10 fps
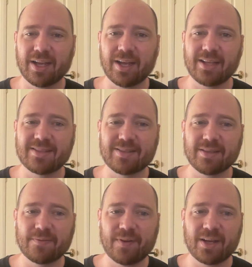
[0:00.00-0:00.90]
it's the
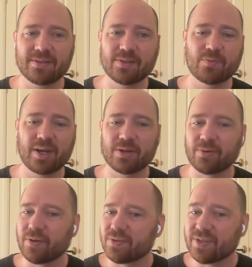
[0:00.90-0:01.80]
fastest rate of
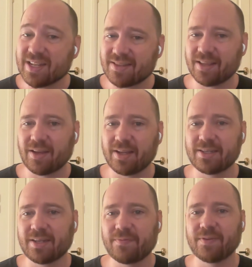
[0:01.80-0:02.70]
growth since the
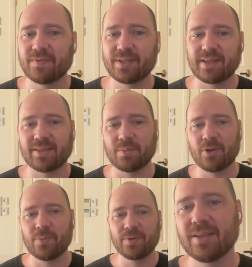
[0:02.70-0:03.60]
1950s at the
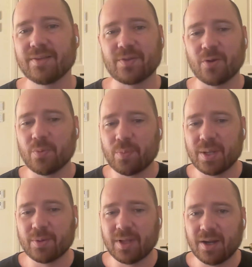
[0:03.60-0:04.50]
moment. So
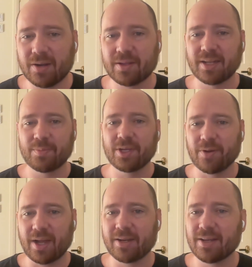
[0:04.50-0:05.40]
people are going to be
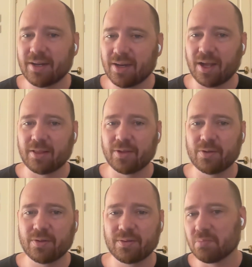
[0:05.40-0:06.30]
crowded in a
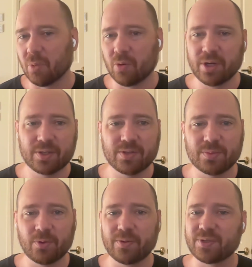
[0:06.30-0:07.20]
little more into
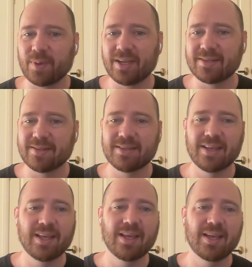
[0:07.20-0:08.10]
smaller spaces.
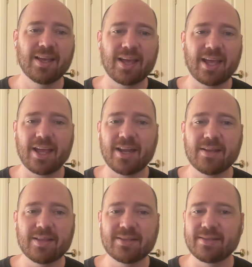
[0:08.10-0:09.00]
And
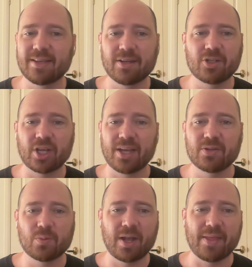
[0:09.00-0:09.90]
this is going to change
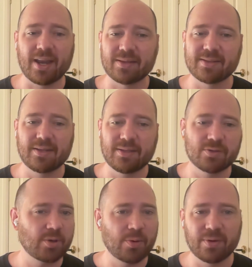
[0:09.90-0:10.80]
the way that our cities
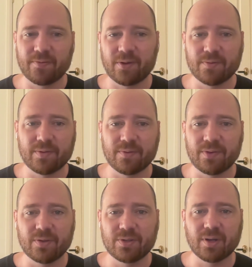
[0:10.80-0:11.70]
grow and evolve in the
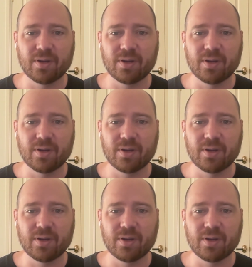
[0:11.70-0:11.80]
future.